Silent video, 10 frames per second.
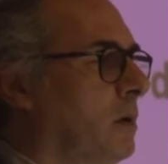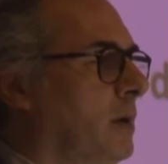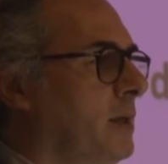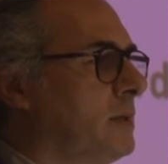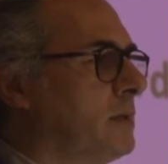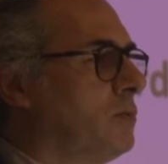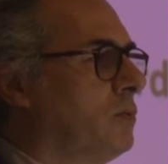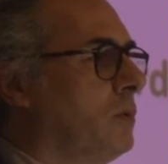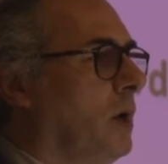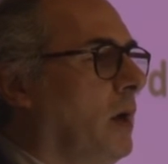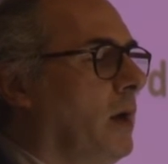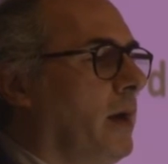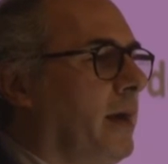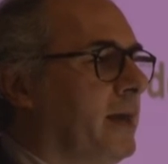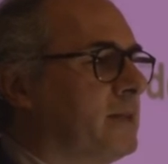is to
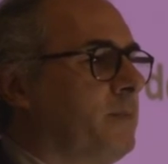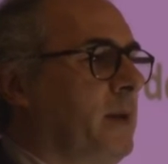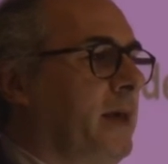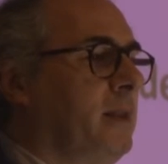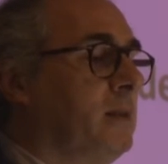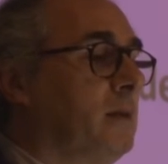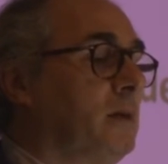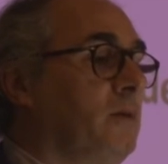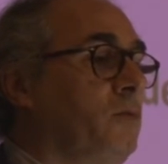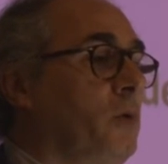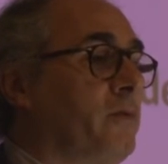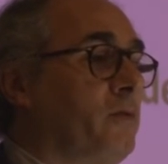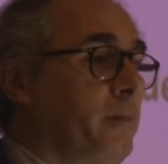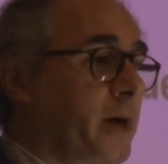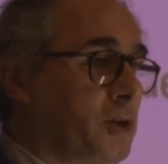explain if you have a
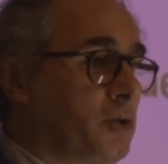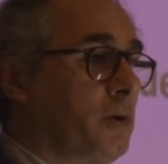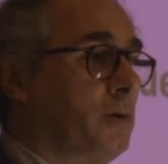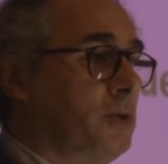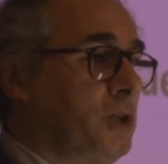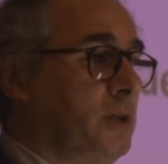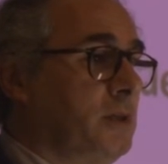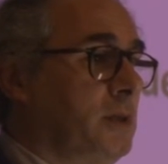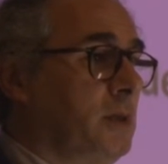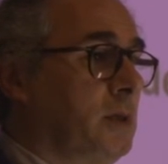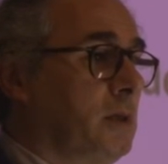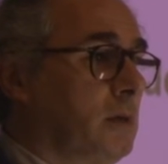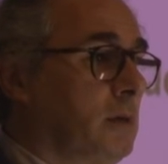major genetic